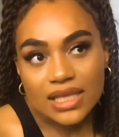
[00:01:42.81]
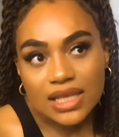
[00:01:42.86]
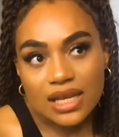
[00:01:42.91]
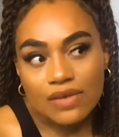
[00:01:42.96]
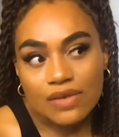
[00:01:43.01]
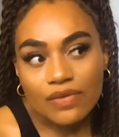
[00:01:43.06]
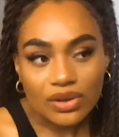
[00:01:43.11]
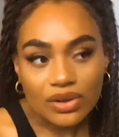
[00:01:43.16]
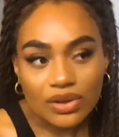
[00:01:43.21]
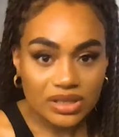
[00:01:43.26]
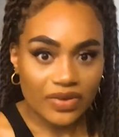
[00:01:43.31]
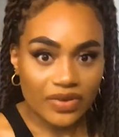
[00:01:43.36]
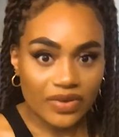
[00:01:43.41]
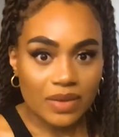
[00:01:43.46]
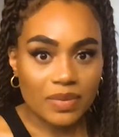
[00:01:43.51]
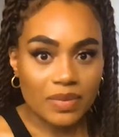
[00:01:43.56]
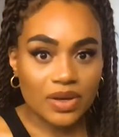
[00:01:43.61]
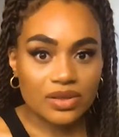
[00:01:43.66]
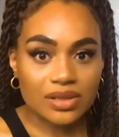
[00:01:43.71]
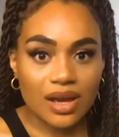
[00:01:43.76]
did philosophy
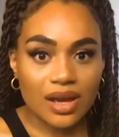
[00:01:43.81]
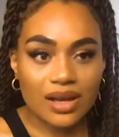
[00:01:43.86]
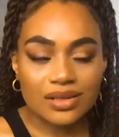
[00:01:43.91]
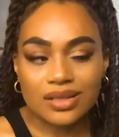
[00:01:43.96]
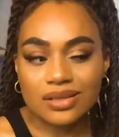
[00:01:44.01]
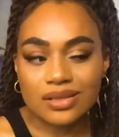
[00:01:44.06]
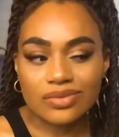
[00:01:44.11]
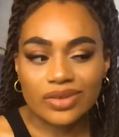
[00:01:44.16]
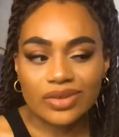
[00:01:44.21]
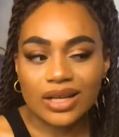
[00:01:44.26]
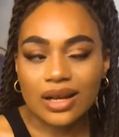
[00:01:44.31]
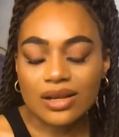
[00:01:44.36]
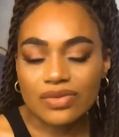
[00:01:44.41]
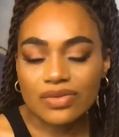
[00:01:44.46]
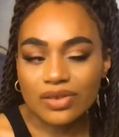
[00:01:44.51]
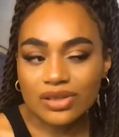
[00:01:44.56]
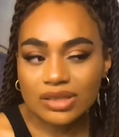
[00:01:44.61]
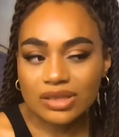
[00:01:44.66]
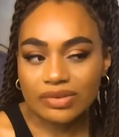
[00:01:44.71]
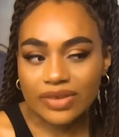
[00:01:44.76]
because I just really liked
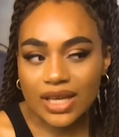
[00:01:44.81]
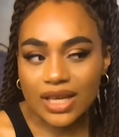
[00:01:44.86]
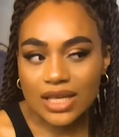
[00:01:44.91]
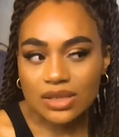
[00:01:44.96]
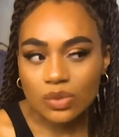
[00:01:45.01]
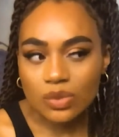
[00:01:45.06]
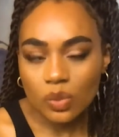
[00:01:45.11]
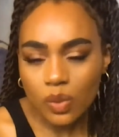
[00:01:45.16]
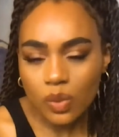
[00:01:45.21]
philosophy as